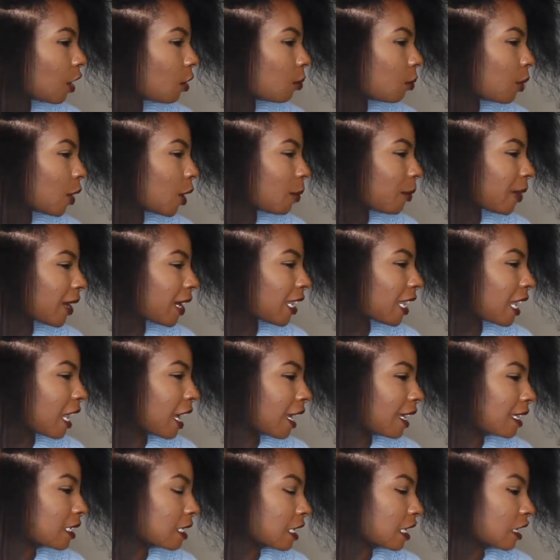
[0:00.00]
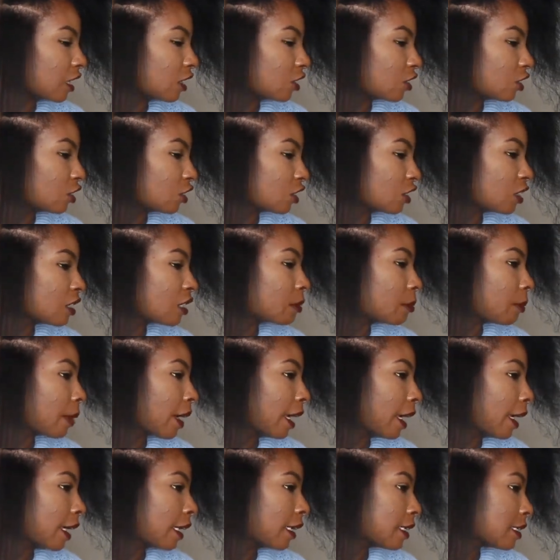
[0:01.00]
don't burn my client's ears, just
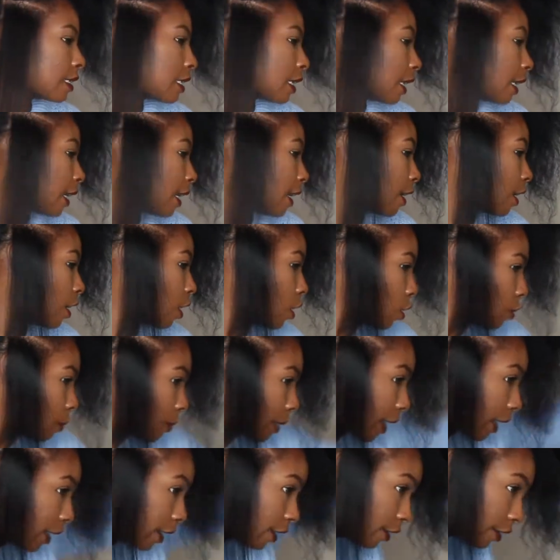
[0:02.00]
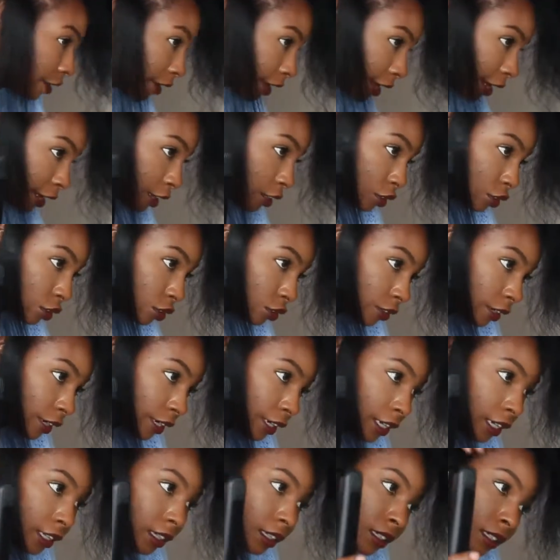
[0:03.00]
mine, because I can't hold my ear and
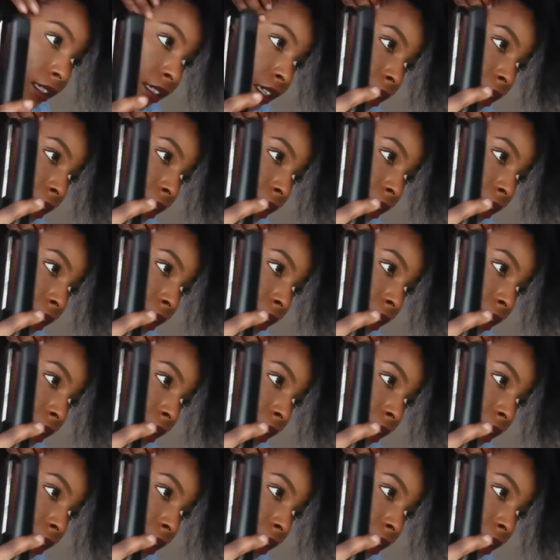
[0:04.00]
straighten at the